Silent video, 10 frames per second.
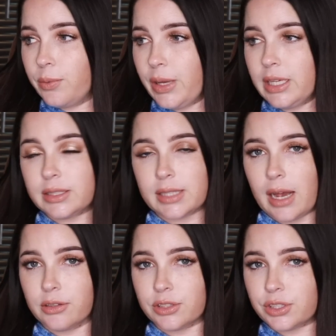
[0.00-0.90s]
We
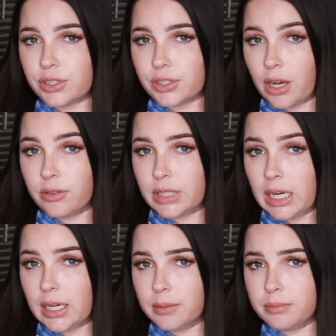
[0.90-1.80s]
sound so
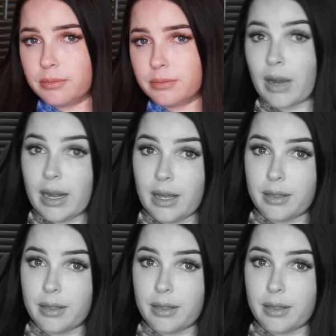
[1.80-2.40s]
dumb. Right,